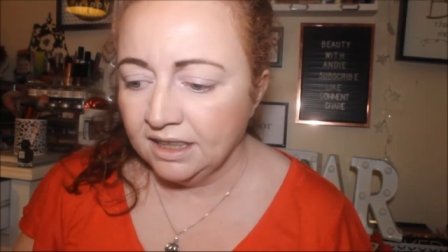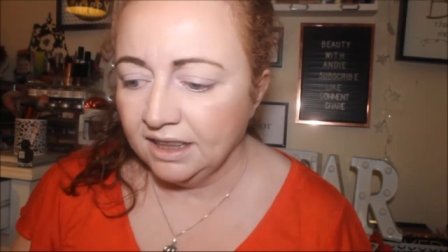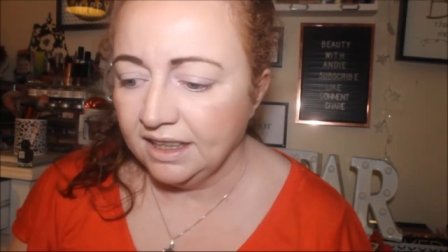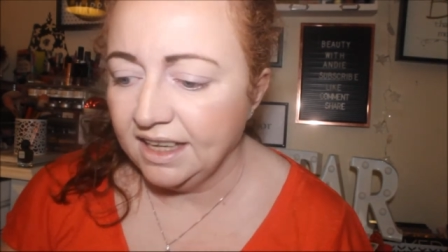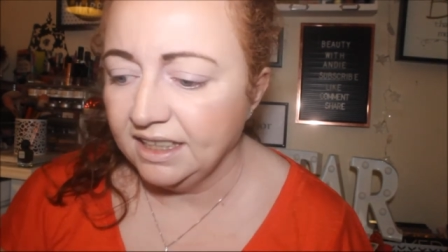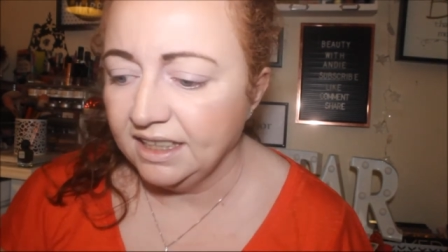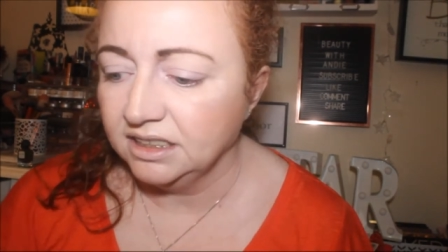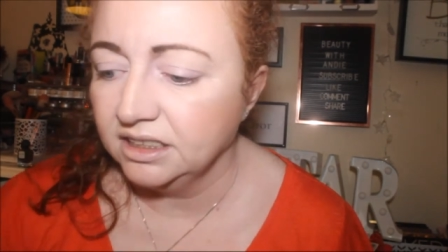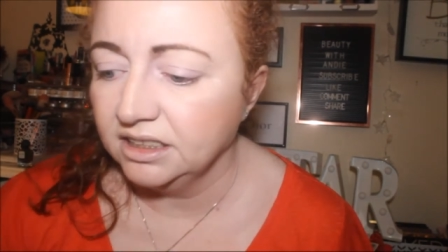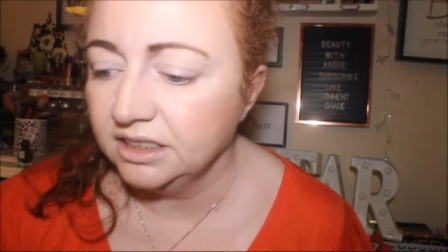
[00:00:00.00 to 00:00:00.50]

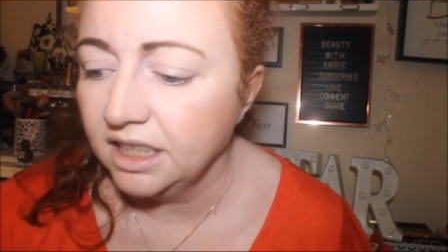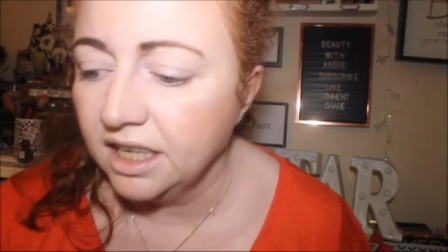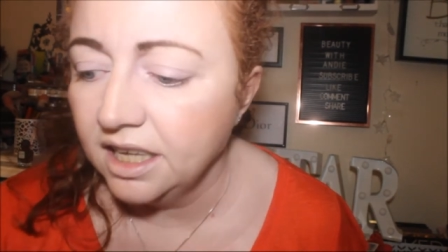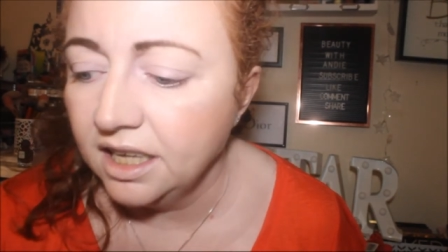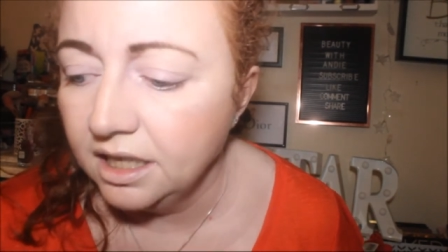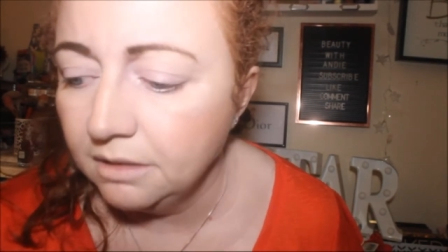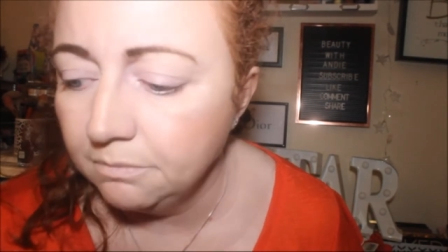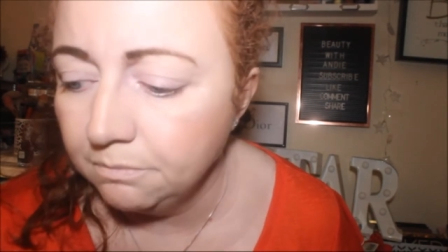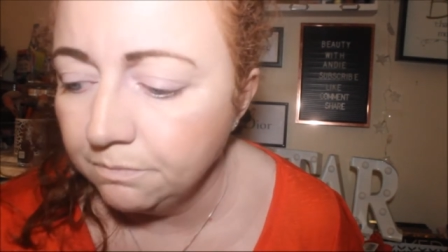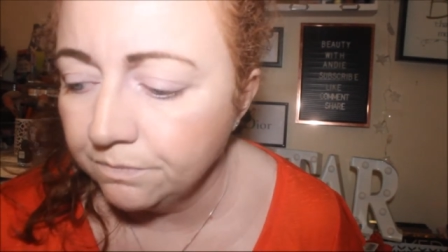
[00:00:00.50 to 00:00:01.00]
let's
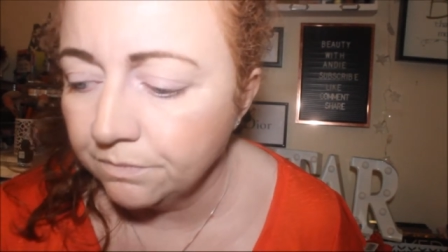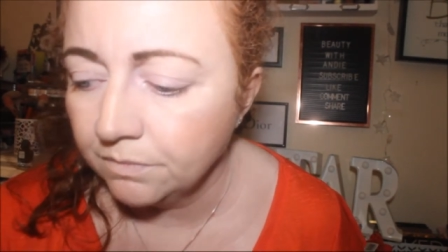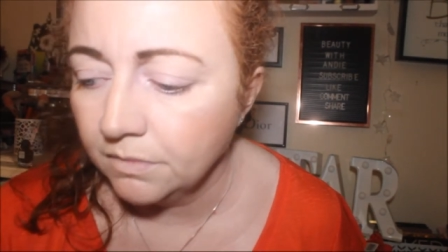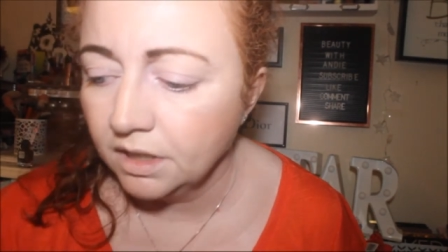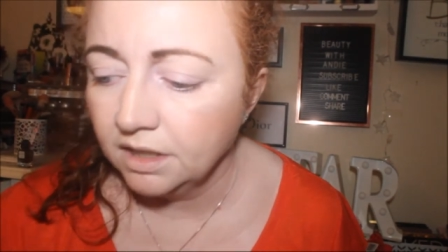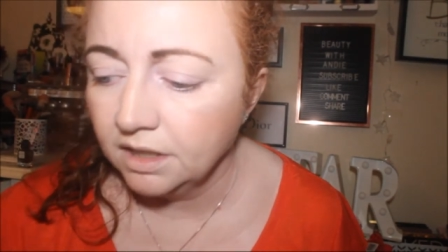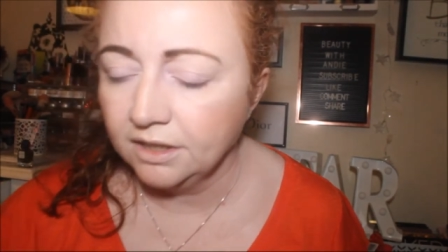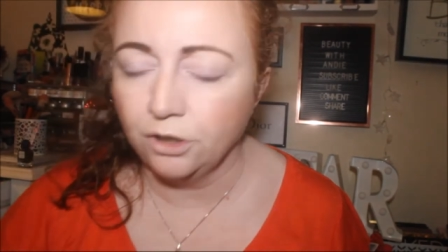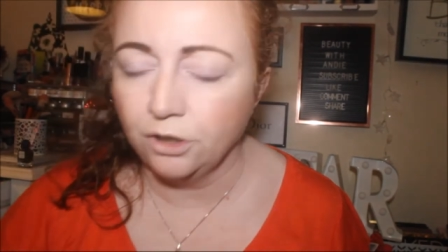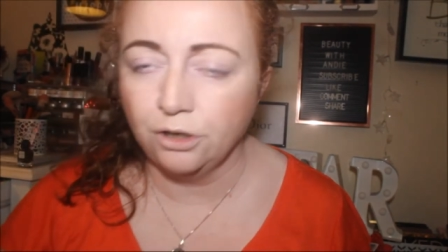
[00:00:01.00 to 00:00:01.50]
um
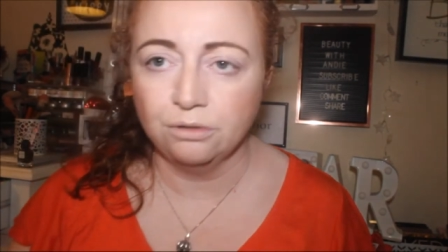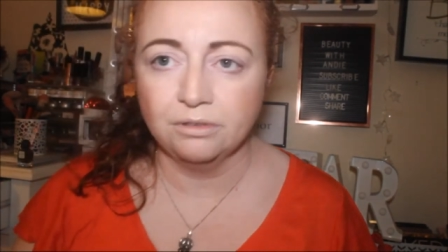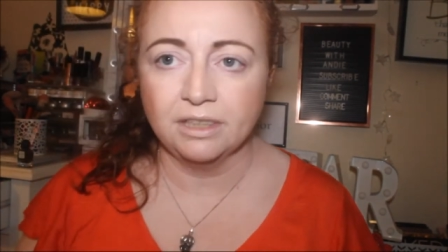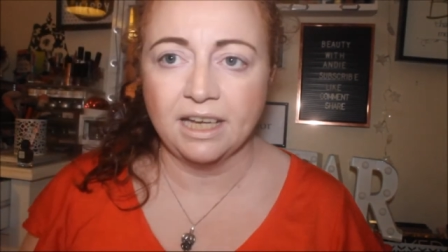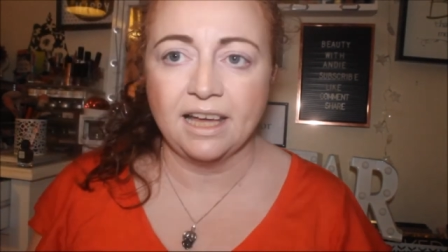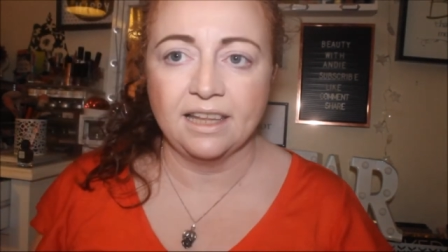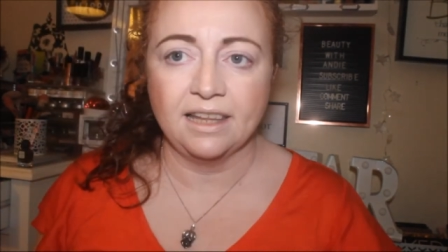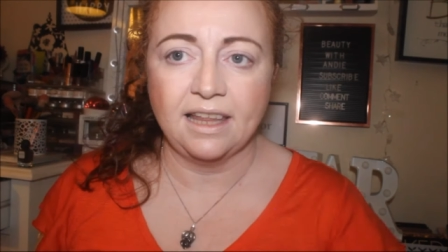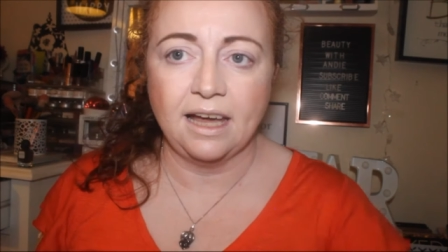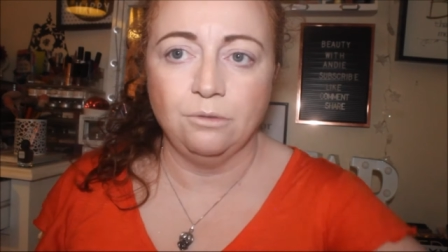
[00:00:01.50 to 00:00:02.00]
go and
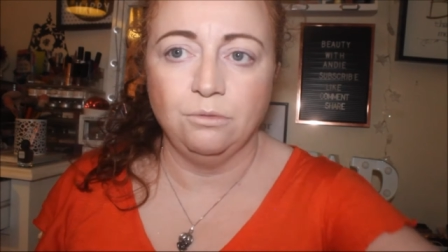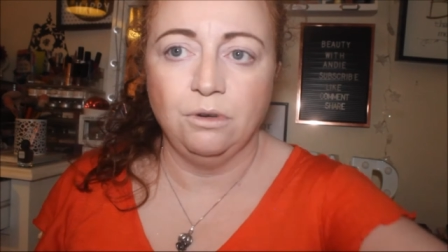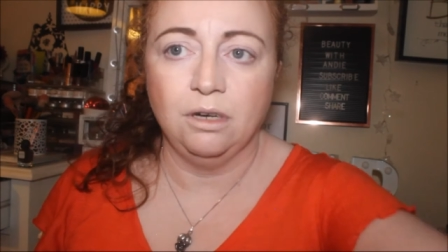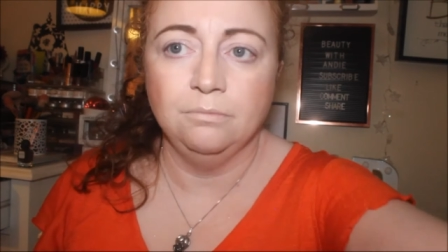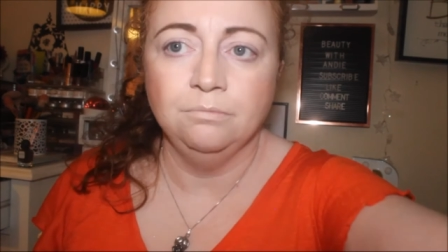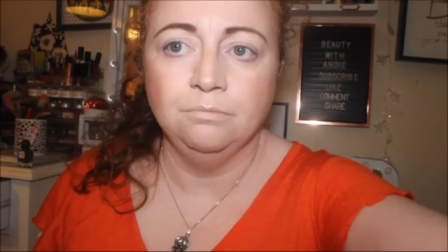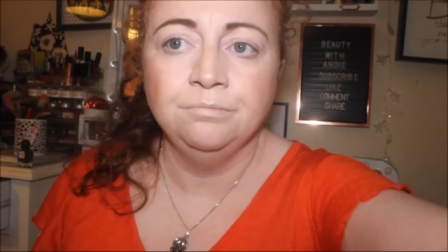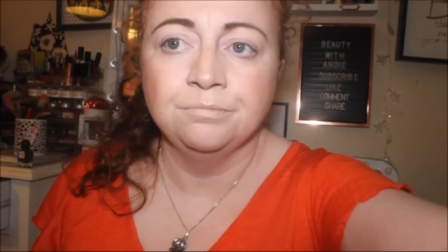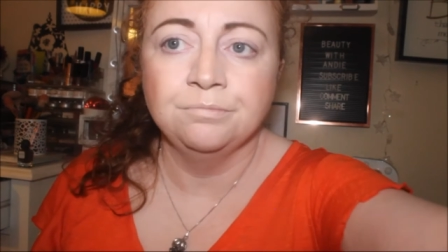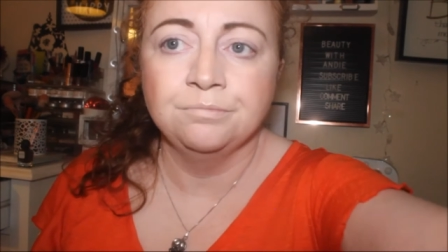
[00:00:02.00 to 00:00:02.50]
get that
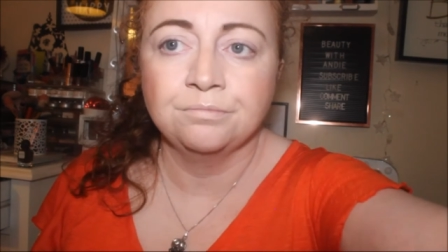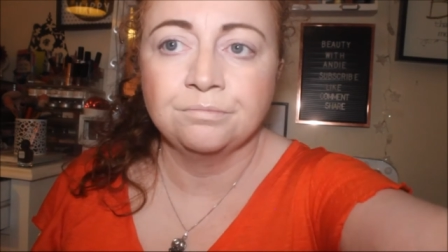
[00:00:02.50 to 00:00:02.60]
one